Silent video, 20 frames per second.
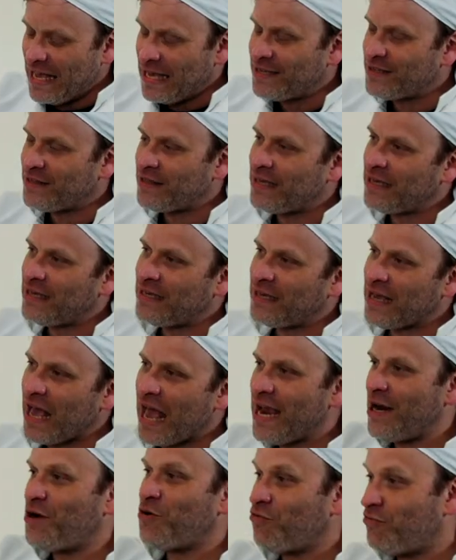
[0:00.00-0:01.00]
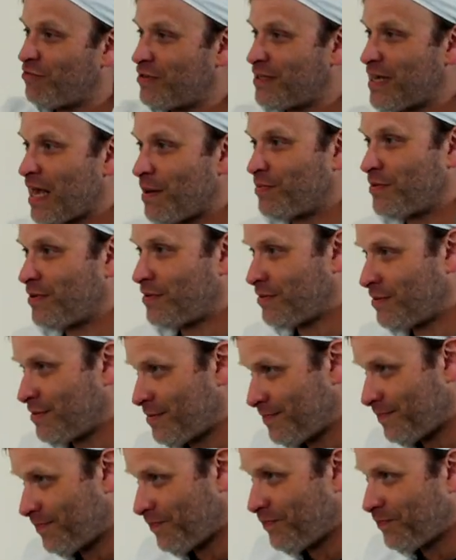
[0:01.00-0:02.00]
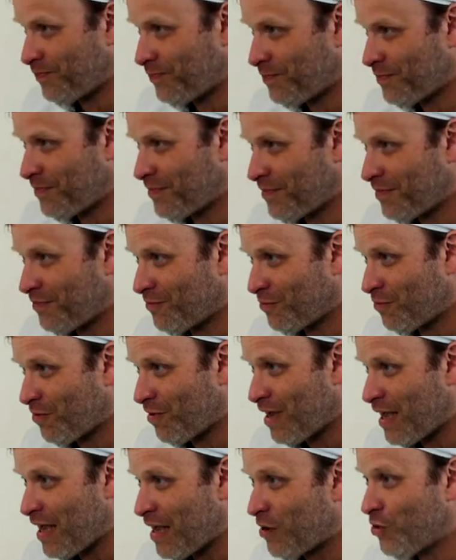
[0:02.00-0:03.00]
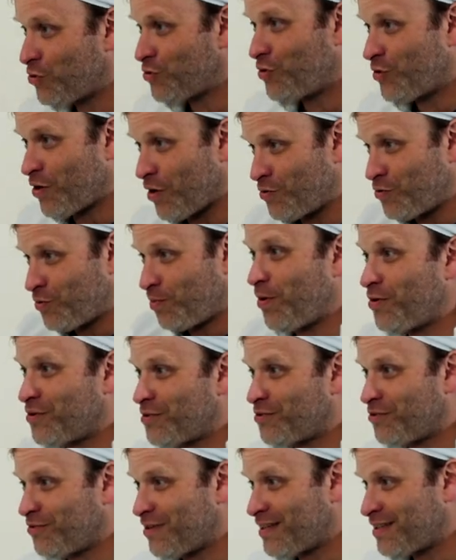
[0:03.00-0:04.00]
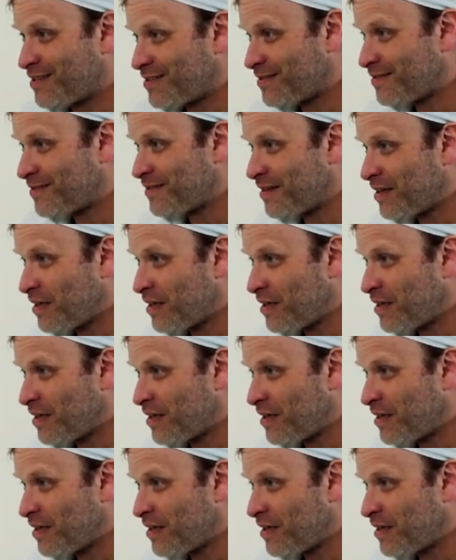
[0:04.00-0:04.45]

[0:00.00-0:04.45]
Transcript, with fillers: is the anal receptors, mm. right? Because you know depositories,